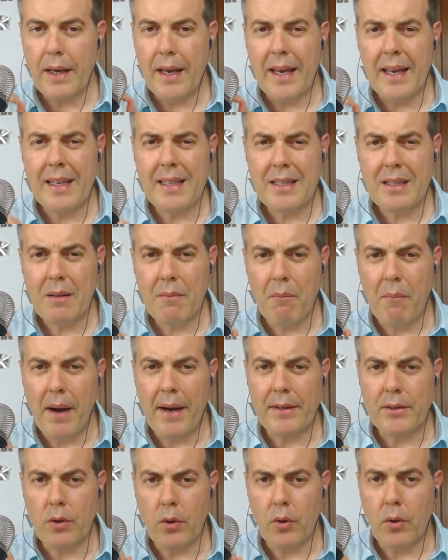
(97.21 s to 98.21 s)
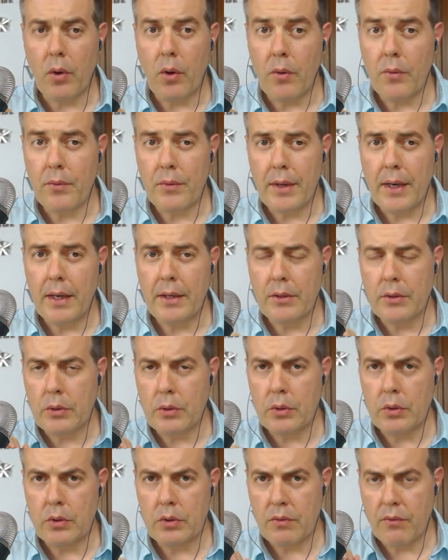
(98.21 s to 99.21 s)
is mitochondria
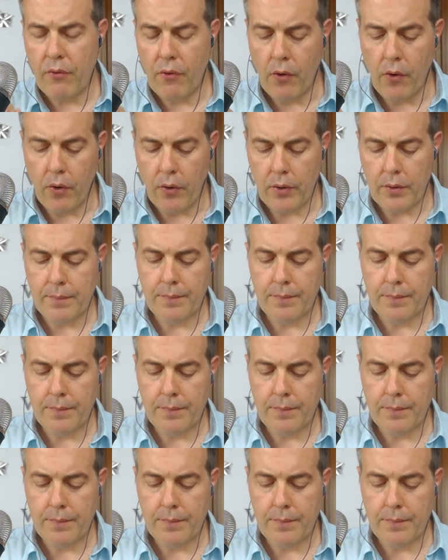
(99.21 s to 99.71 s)
used for?